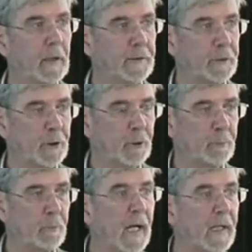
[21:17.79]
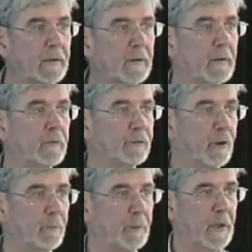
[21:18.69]
as you go back
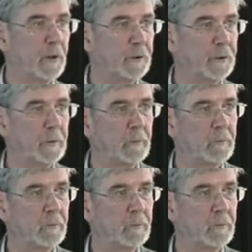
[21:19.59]
from the ocean.